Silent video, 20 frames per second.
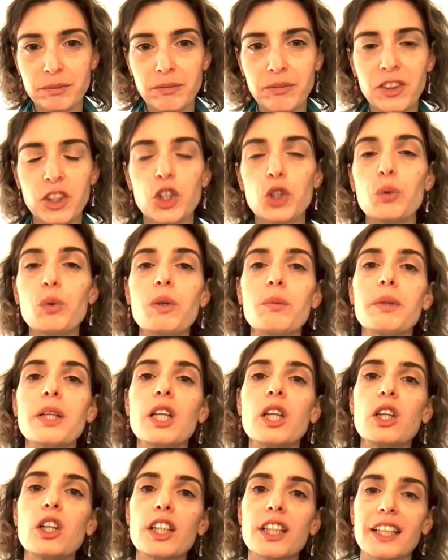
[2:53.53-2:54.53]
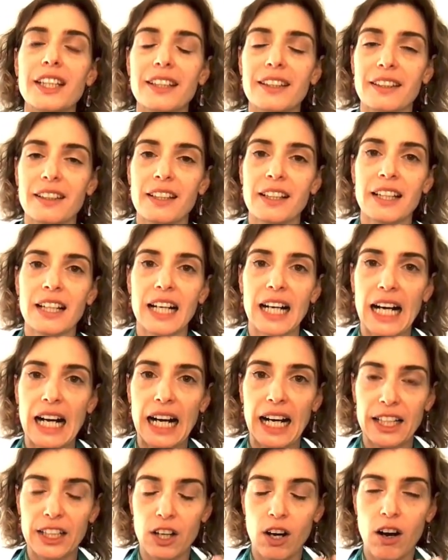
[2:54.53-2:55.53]
you will be looking
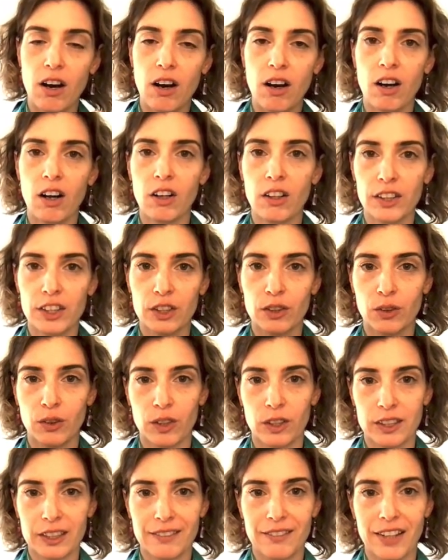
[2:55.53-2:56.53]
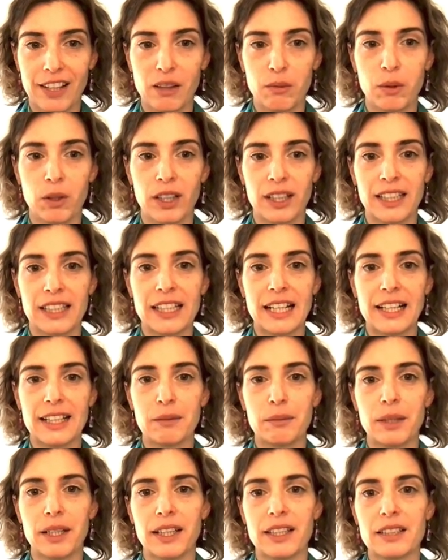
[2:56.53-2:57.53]
at all the oils available in
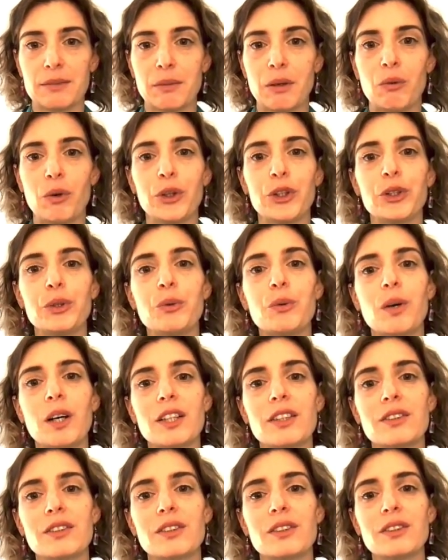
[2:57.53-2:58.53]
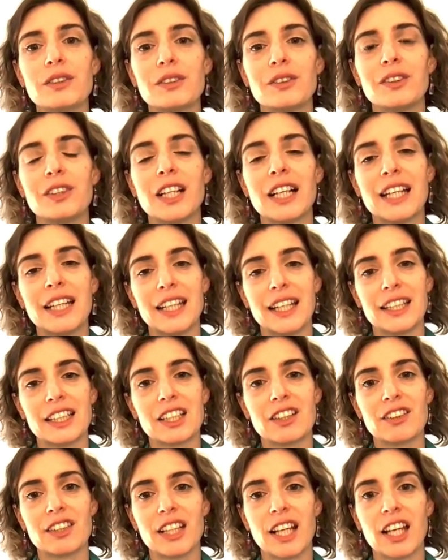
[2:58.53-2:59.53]
database. But what you want to do is
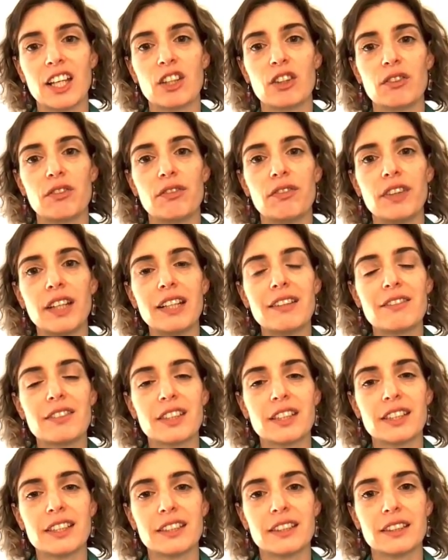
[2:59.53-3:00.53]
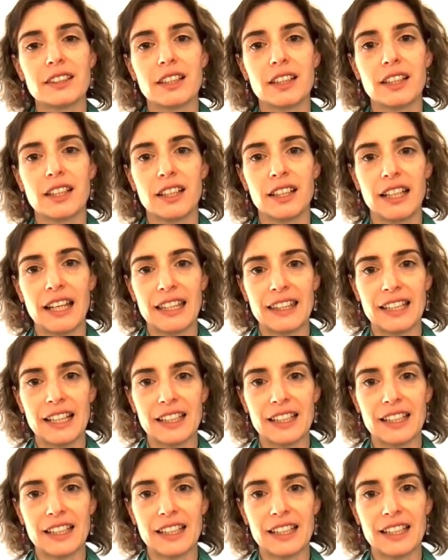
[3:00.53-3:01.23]
create your favorites, and that